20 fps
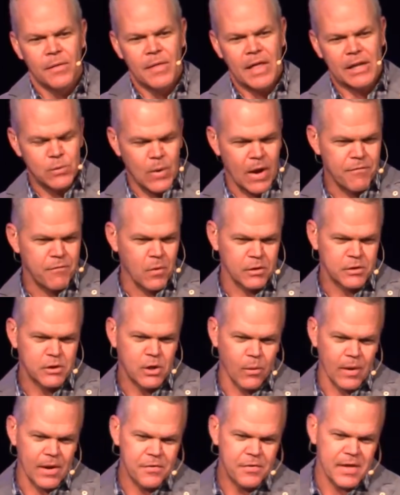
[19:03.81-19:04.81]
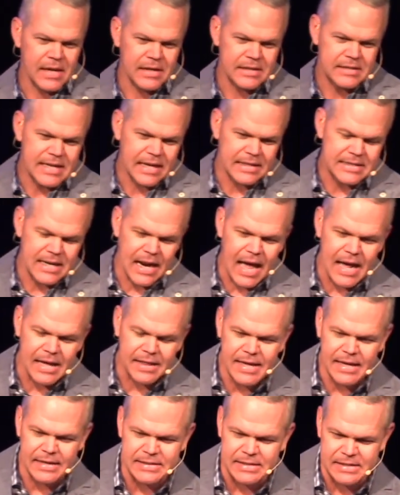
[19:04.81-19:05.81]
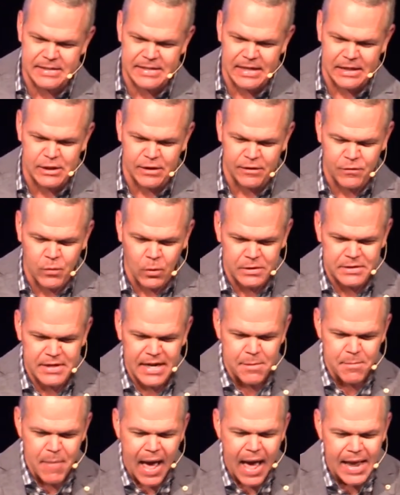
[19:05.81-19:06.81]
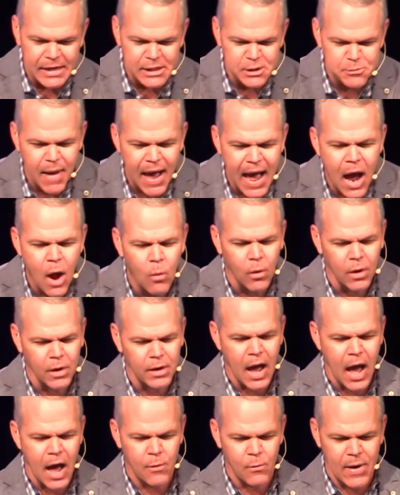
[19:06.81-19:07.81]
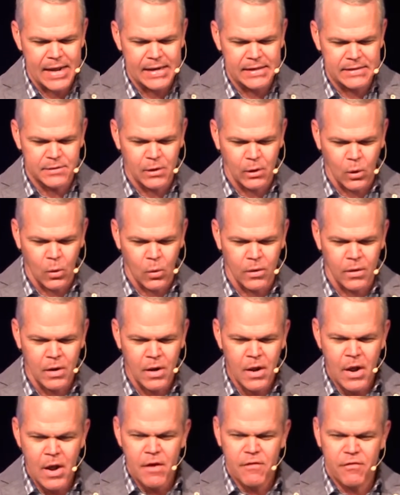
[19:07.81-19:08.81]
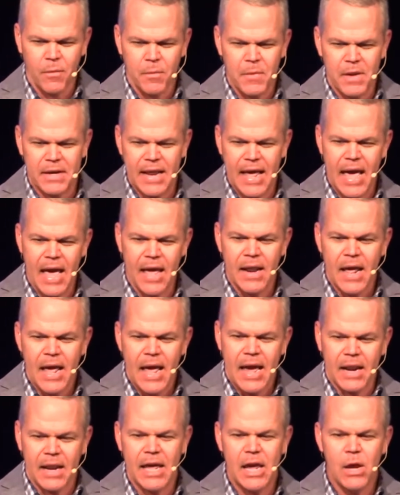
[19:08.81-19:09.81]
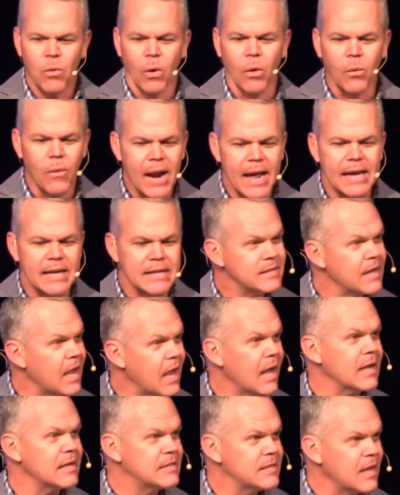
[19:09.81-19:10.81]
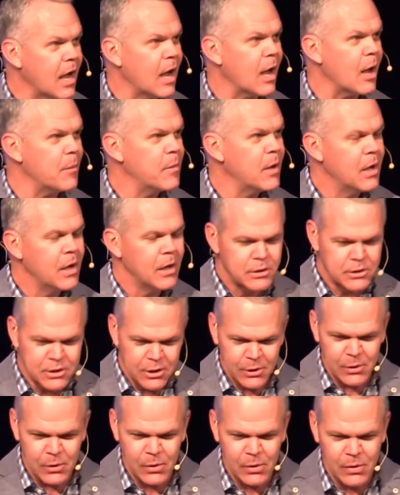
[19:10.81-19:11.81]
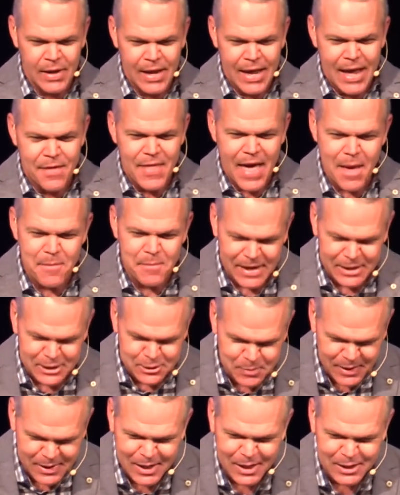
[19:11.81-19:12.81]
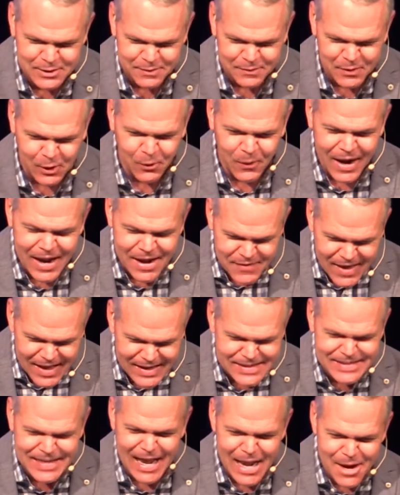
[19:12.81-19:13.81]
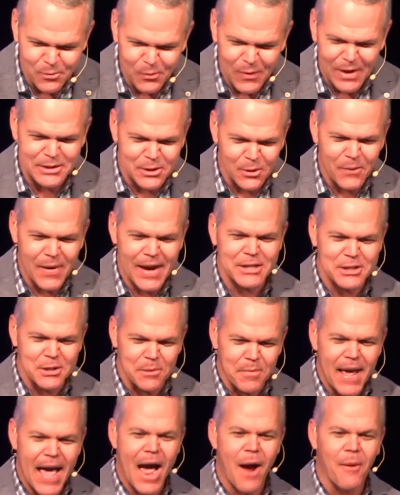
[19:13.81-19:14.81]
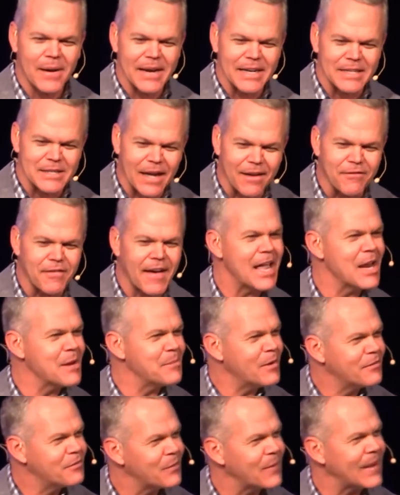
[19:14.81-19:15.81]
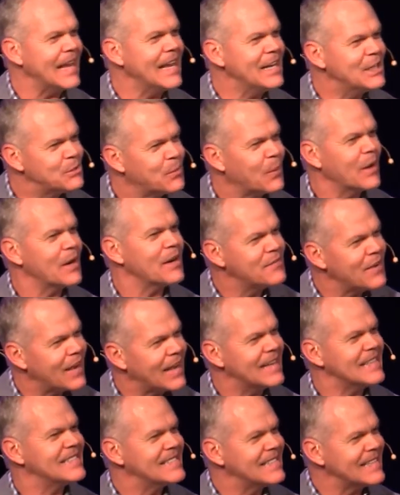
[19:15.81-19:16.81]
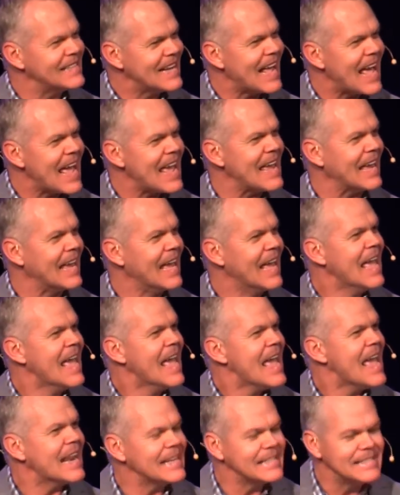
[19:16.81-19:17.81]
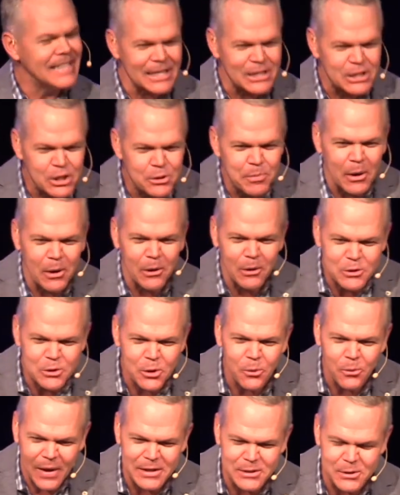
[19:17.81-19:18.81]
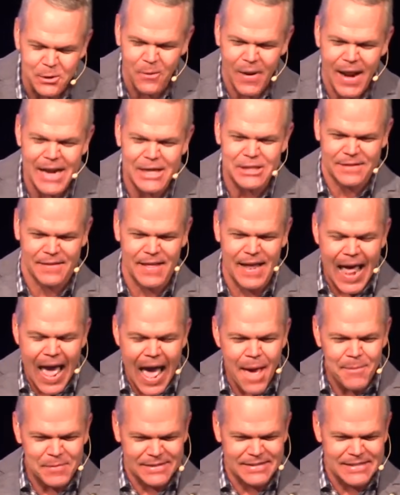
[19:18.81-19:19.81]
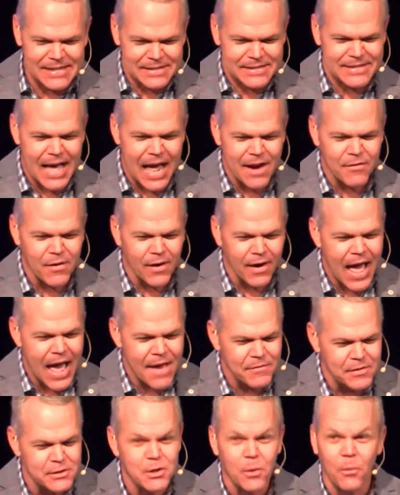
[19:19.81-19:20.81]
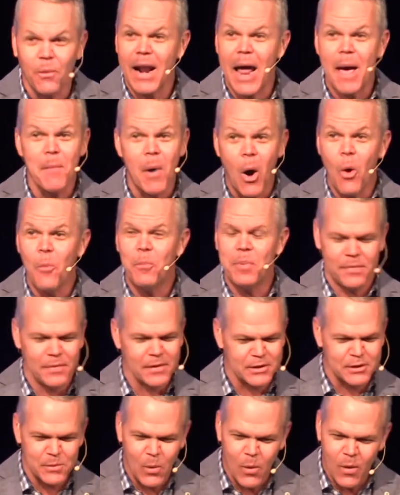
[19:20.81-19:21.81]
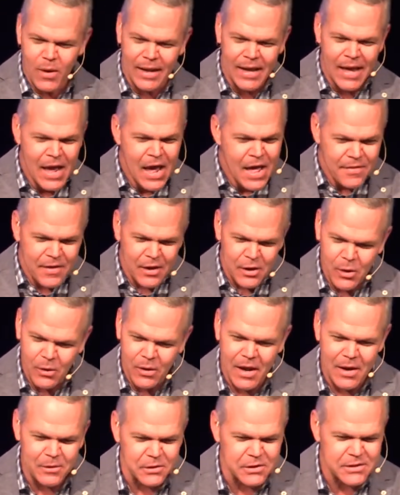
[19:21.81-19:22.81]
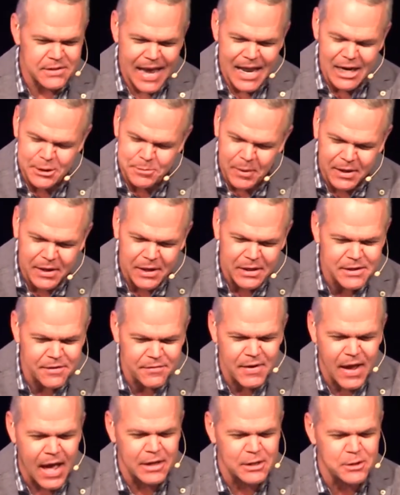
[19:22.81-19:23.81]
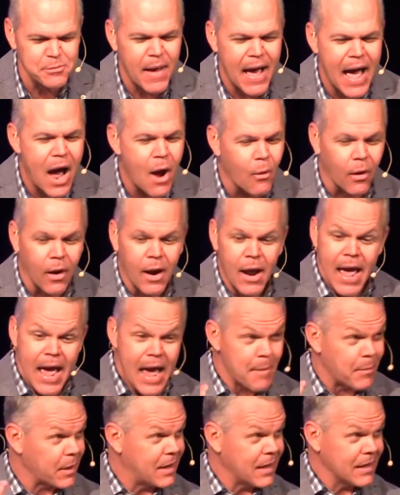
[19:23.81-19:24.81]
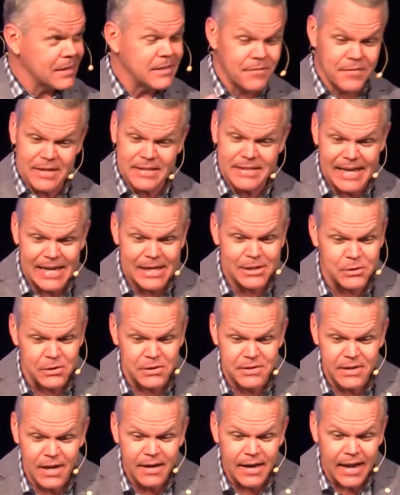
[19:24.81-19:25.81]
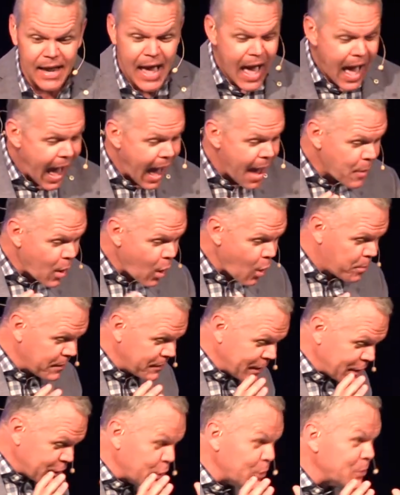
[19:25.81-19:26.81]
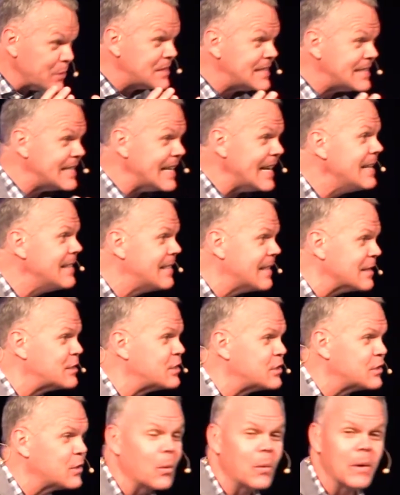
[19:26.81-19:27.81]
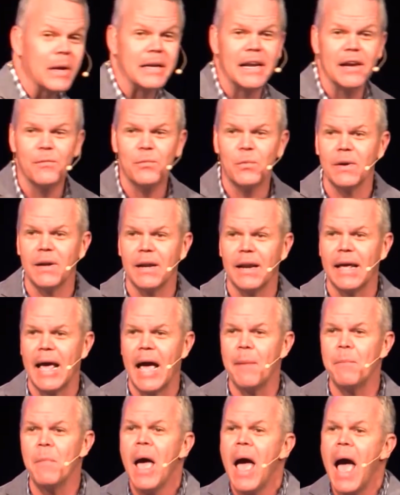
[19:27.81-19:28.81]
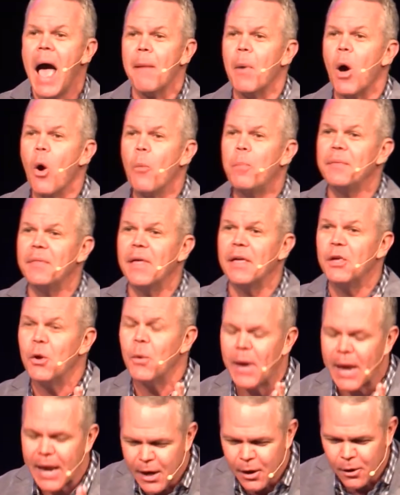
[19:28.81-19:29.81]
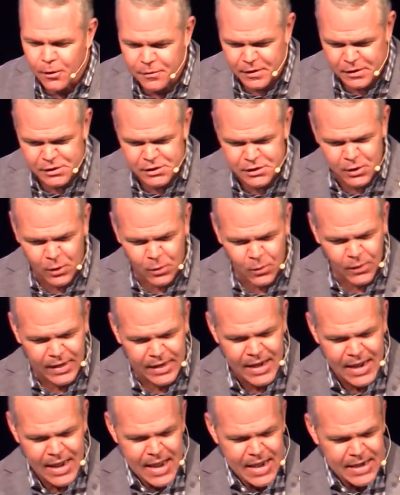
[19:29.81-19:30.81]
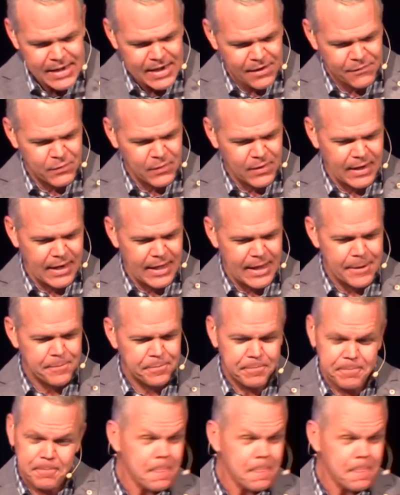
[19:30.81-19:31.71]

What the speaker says: That's why 1 Corinthians says it like this in 6:14, "By his power, God raised the Lord from the dead, and he will raise us up too." That means because of the grave, that same resurrection power is available for each one of us today. It is a spiritual resurrection that happens inside of our life. And so what I'm hoping this morning that you'll understand is because of God's power and because of this Easter Sunday, I'm hoping that you see this story differently. I'm hoping that you hear this story differently.